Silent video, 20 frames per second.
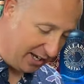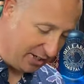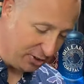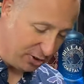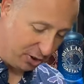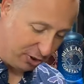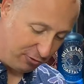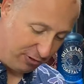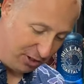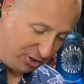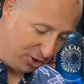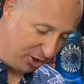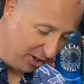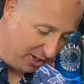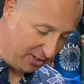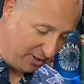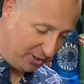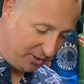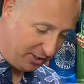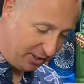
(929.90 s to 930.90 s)
some crushed
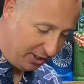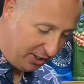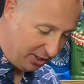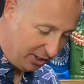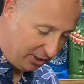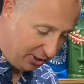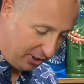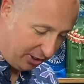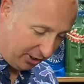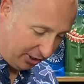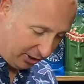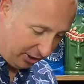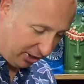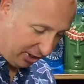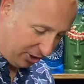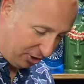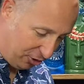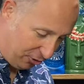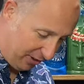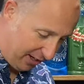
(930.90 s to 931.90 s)
ice
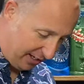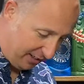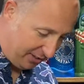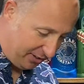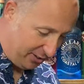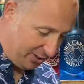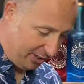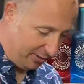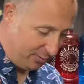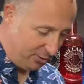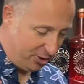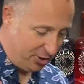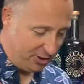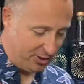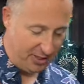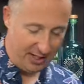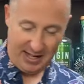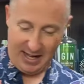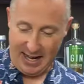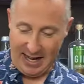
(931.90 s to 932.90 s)
kind of drink. So I'm just
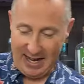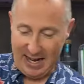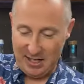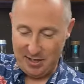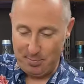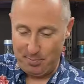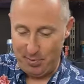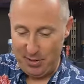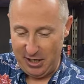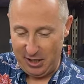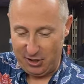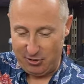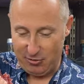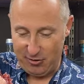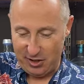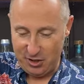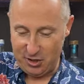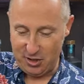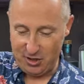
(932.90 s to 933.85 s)
going to add a bit of crushed